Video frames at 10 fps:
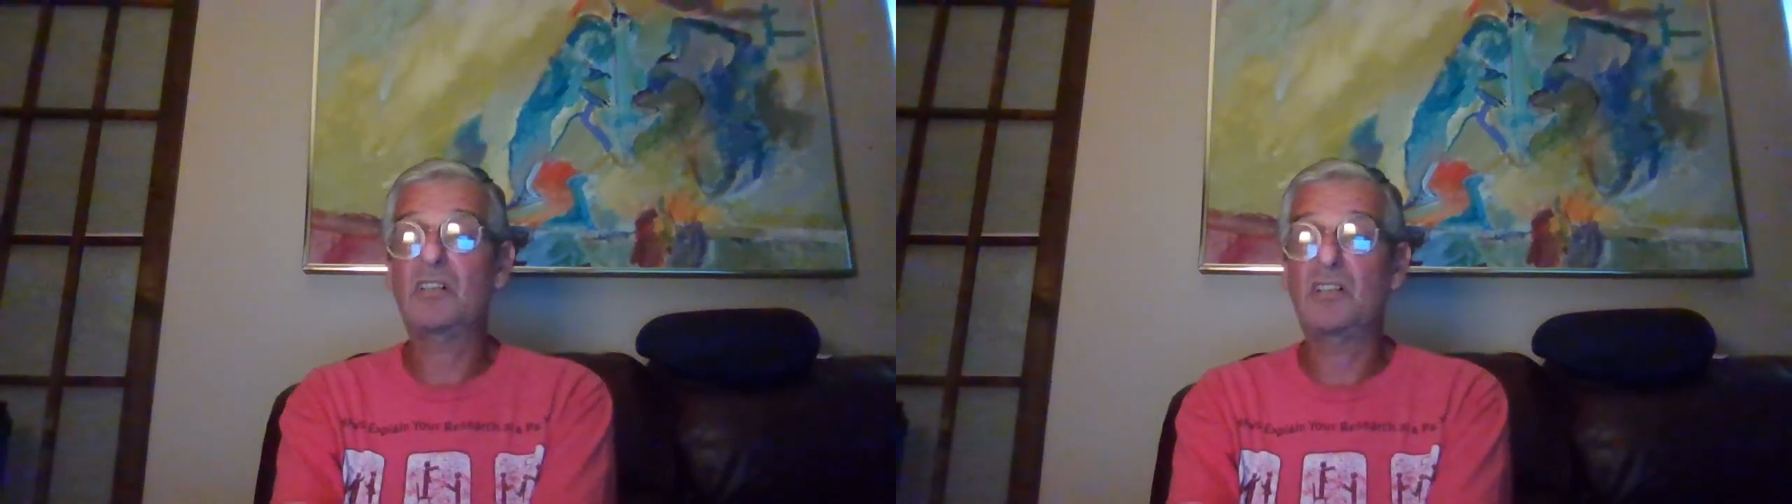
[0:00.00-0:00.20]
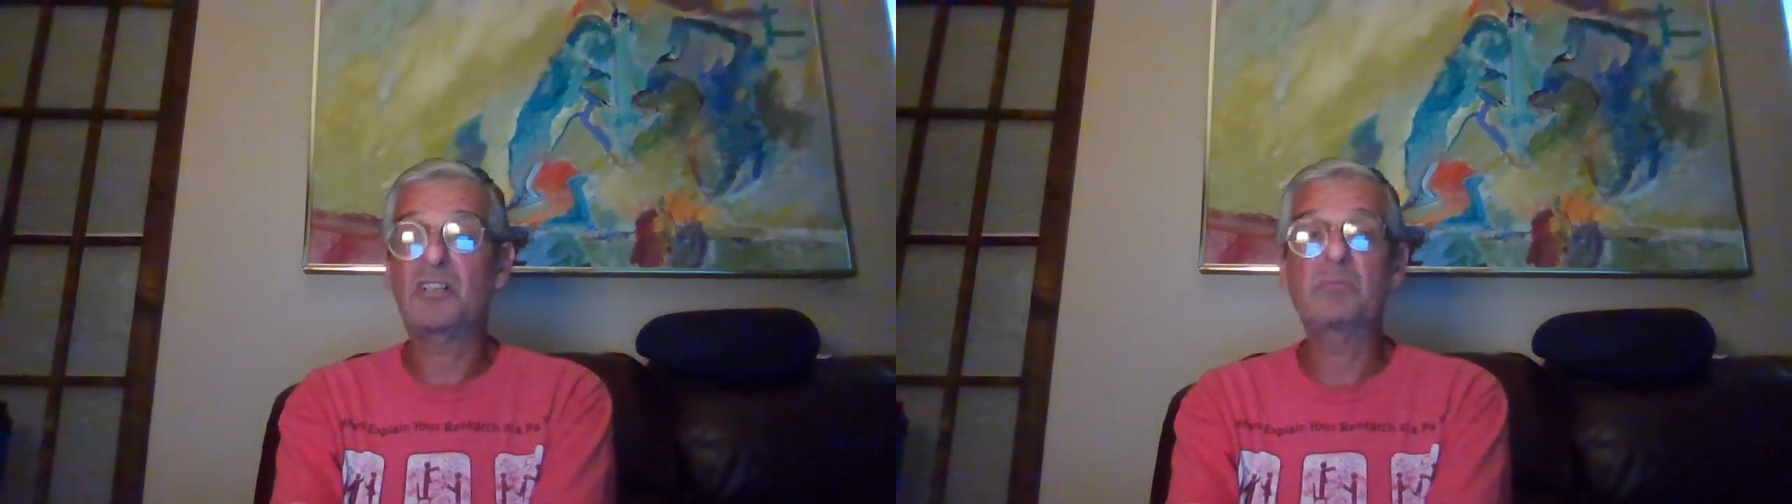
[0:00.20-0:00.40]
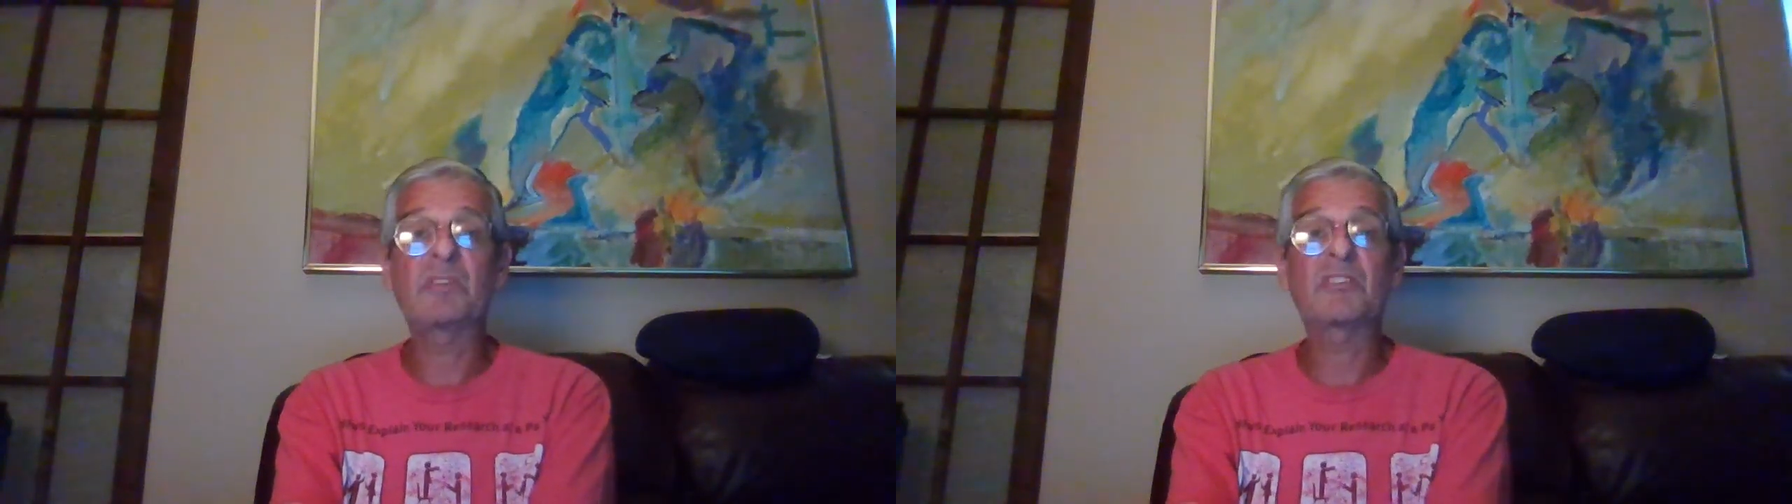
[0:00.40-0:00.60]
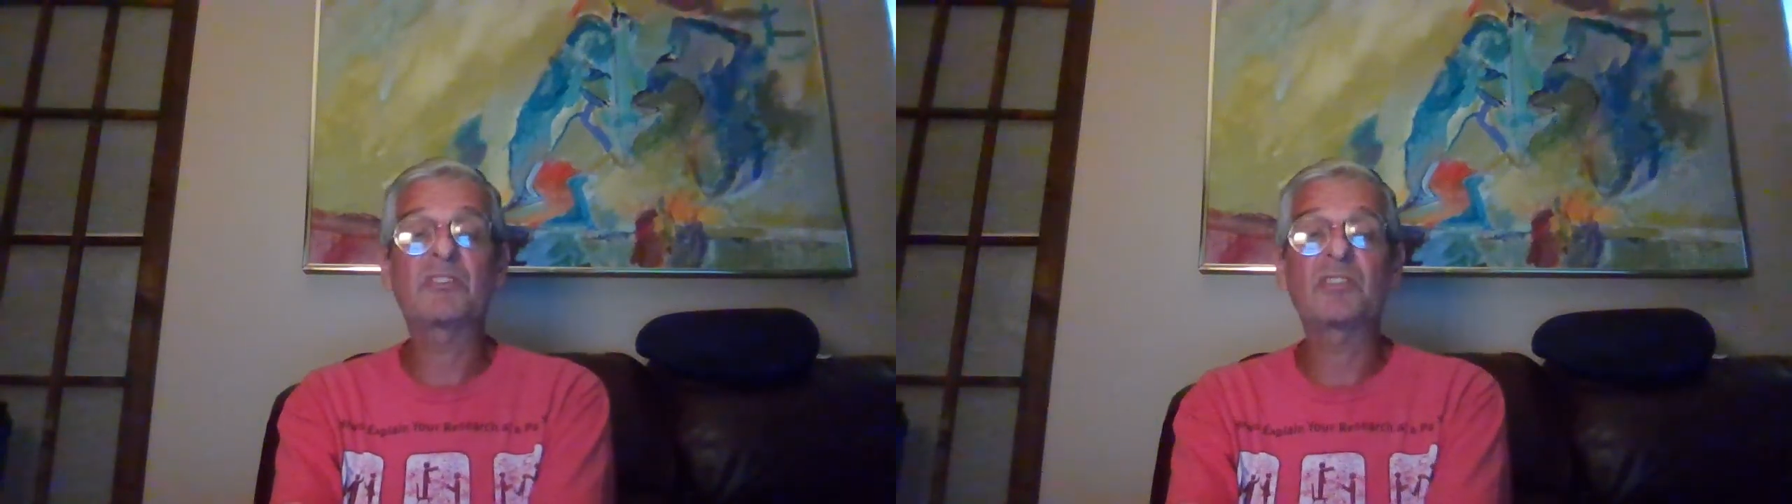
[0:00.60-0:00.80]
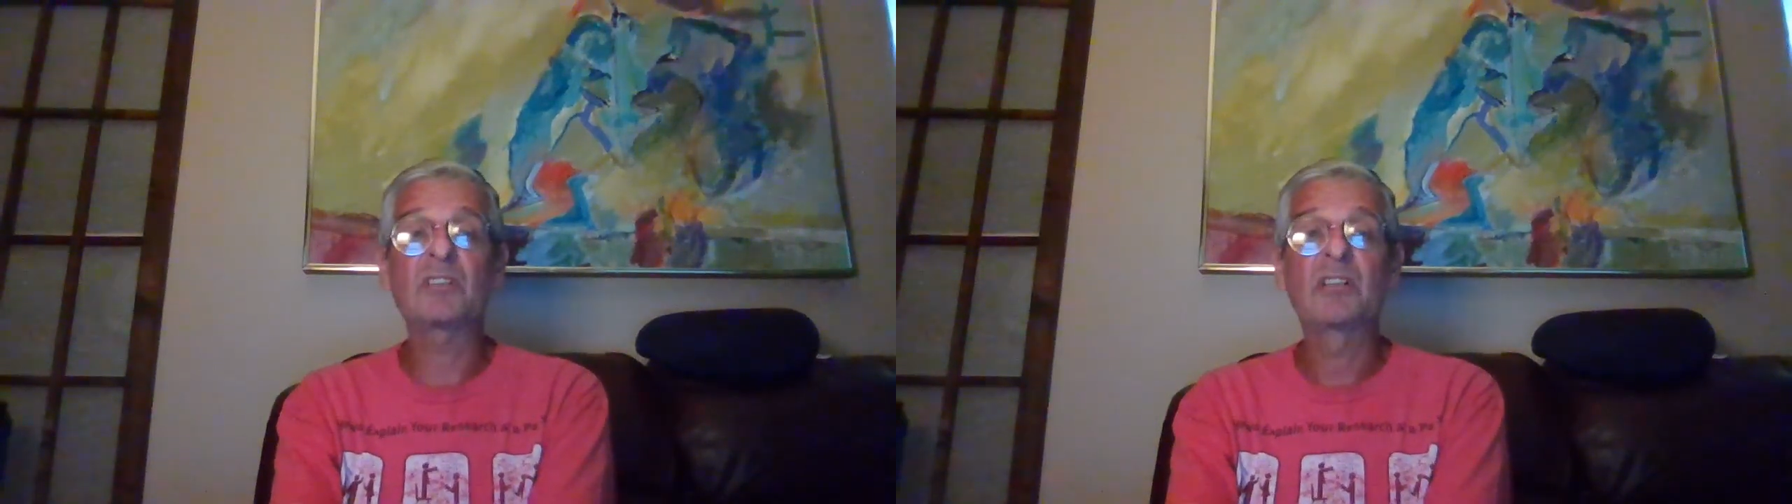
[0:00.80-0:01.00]
heart
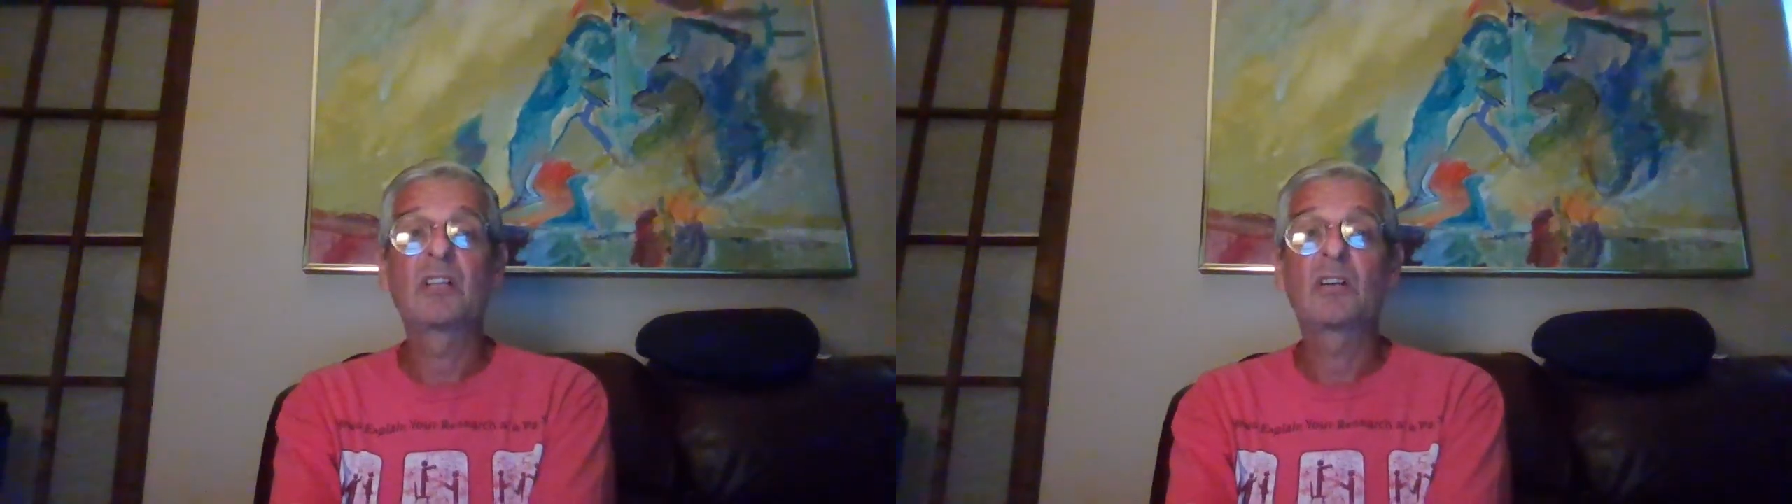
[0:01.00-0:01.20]
muscle,